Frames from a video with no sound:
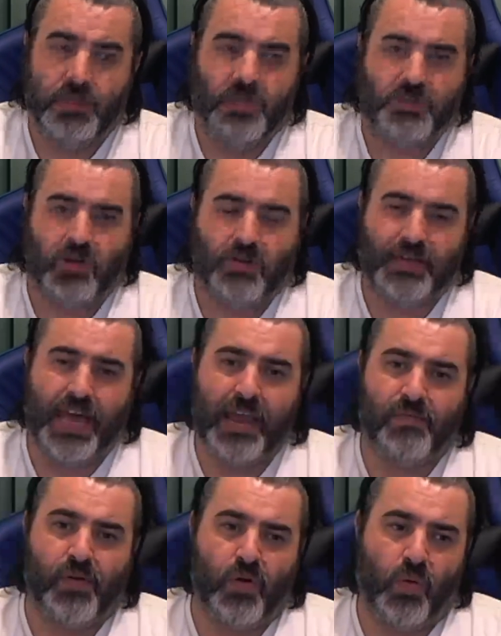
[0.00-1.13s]
So they're getting
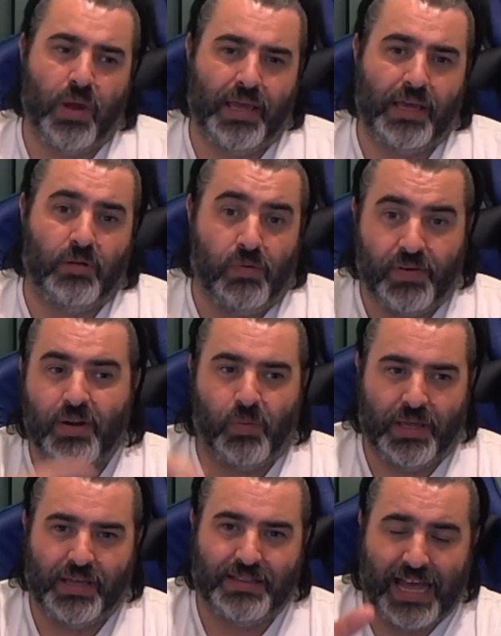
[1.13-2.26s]
through a week within a
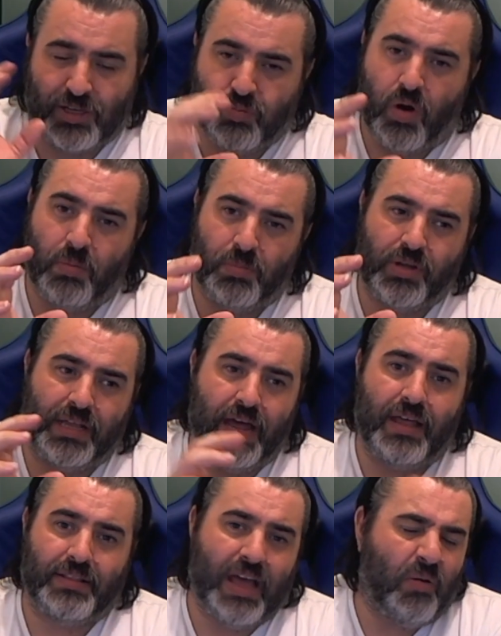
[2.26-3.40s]
week. That's what I'm looking
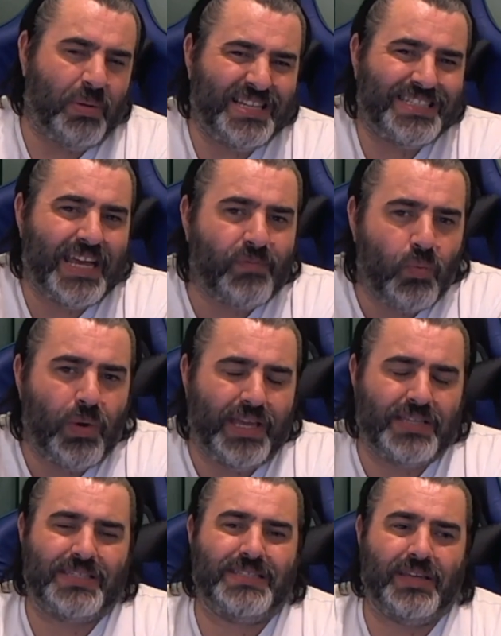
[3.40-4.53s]
at. That would be 7
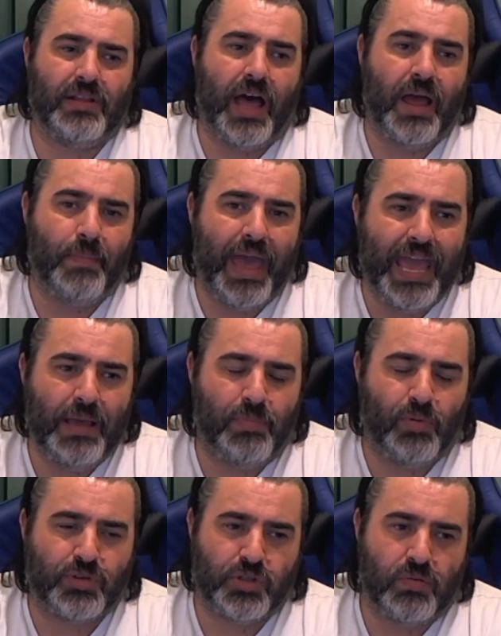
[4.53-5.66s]
weeks until I'm
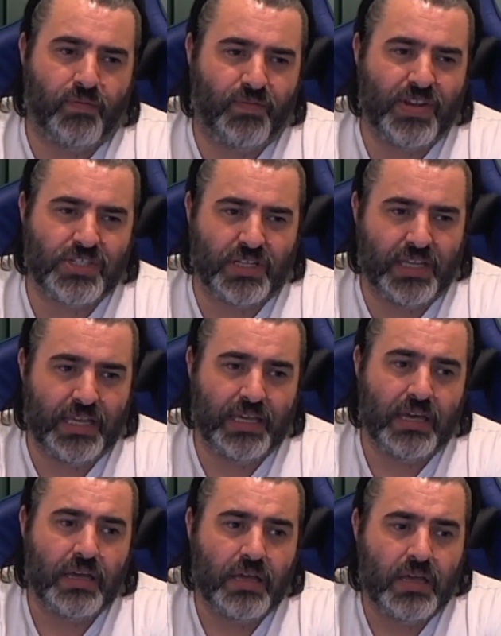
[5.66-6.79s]
able to officially
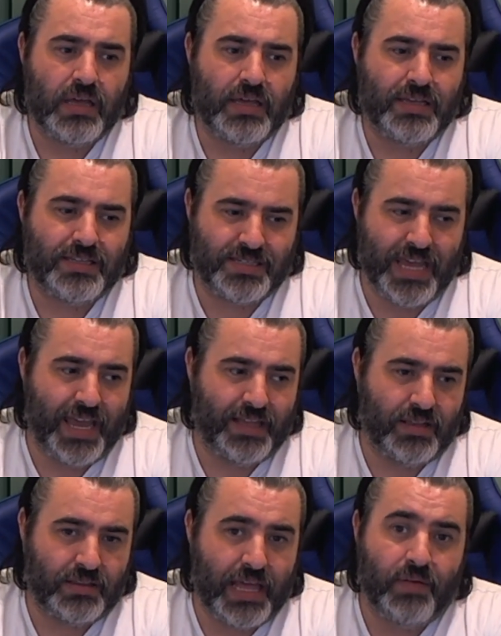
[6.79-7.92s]
say
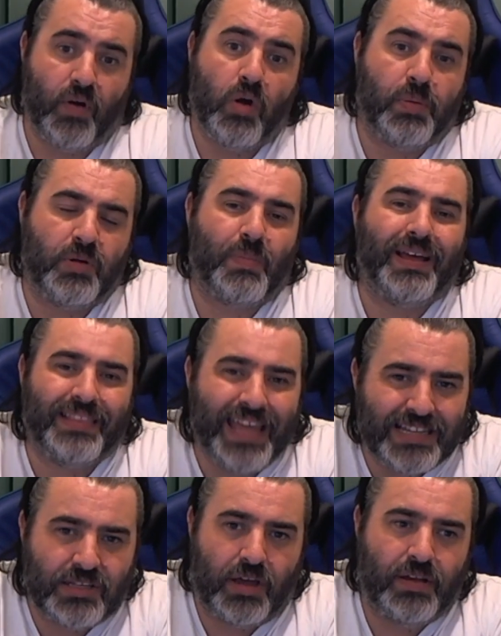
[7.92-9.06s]
that they've opened my
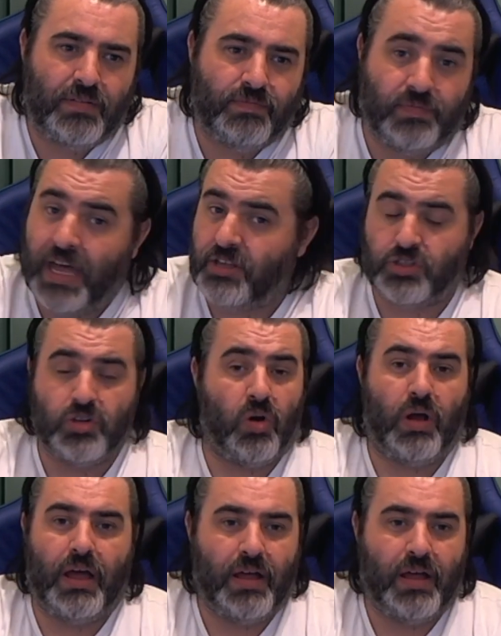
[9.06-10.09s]
letter. That's not